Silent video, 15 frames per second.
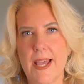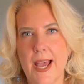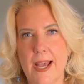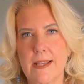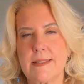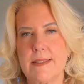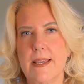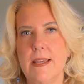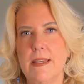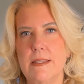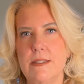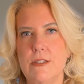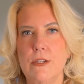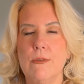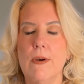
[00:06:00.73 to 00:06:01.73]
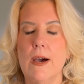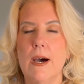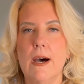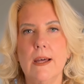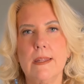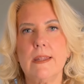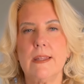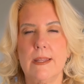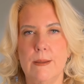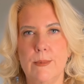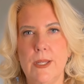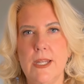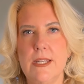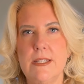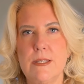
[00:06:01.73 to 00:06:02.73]
access to
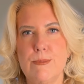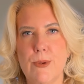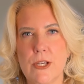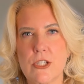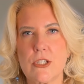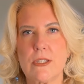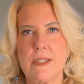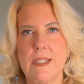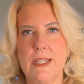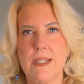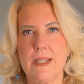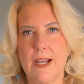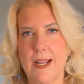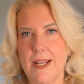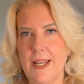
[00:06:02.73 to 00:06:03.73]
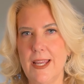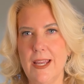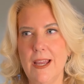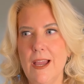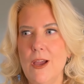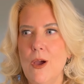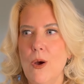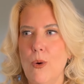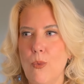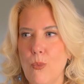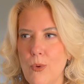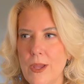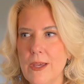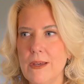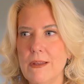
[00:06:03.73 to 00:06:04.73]
unlimited specialty dining,
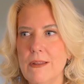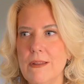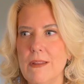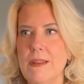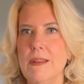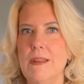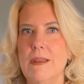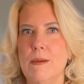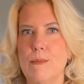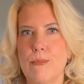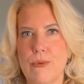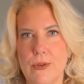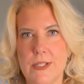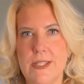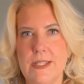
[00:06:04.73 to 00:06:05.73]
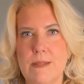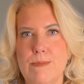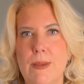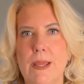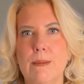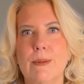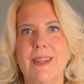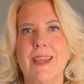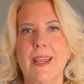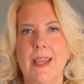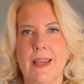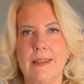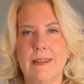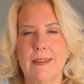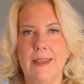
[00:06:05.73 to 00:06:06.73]
will Princess be able to
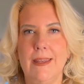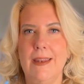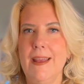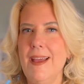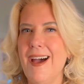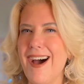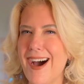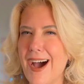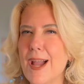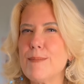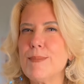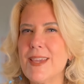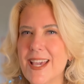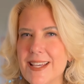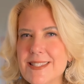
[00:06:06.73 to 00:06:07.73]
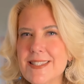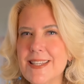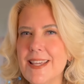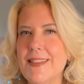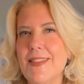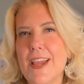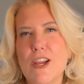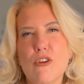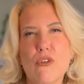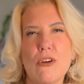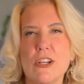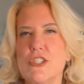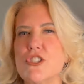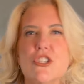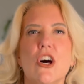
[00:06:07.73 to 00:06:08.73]
handle it? I'm guessing they
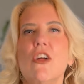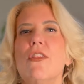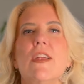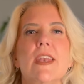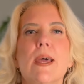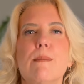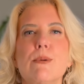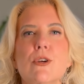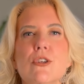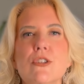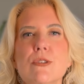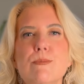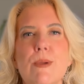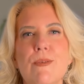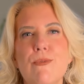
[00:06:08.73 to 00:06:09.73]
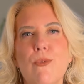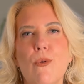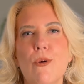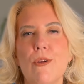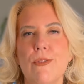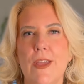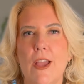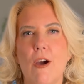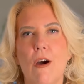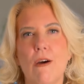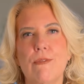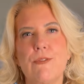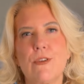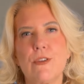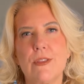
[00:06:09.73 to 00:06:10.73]
crunched all the numbers before they
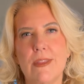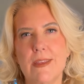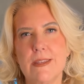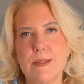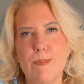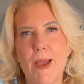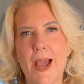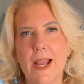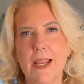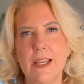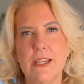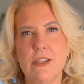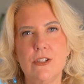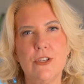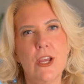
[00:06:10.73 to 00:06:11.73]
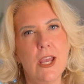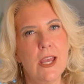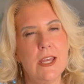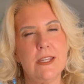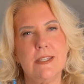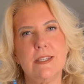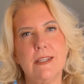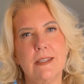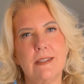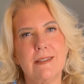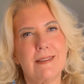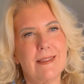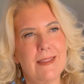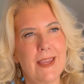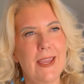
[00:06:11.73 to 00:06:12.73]
offered this package to
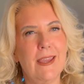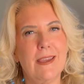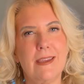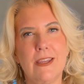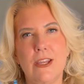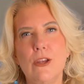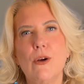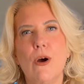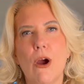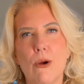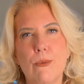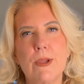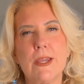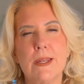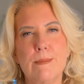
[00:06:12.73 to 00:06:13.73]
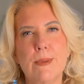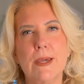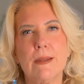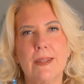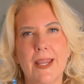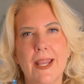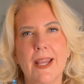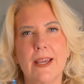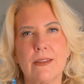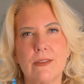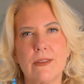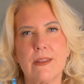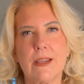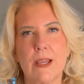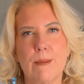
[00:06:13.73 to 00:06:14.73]
think, you know, are we going to be able to
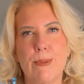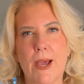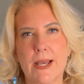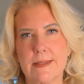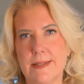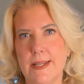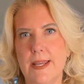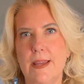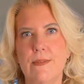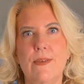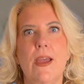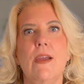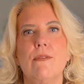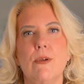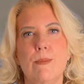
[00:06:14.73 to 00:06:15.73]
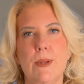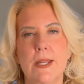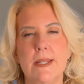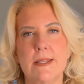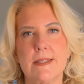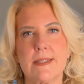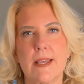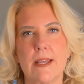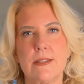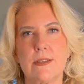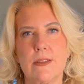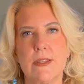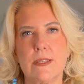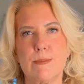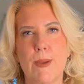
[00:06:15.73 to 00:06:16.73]
handle the capacity if everybody decides
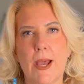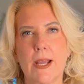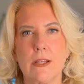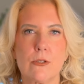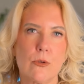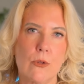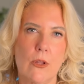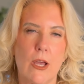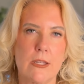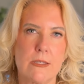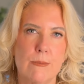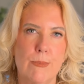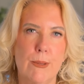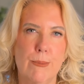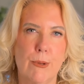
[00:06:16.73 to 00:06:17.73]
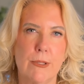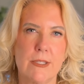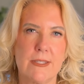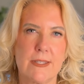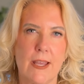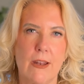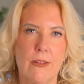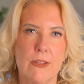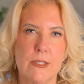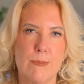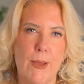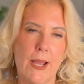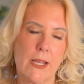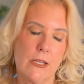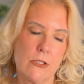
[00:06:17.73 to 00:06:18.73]
on this package or lots of people decide on this
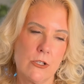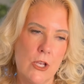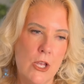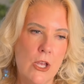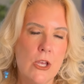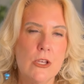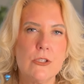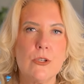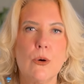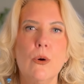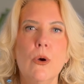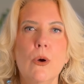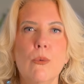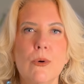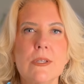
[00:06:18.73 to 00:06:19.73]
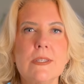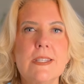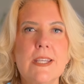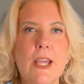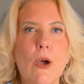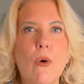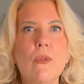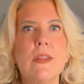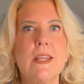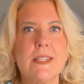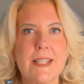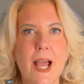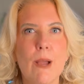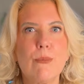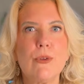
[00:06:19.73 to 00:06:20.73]
package? So we'll see. Only
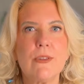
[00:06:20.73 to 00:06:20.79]
time will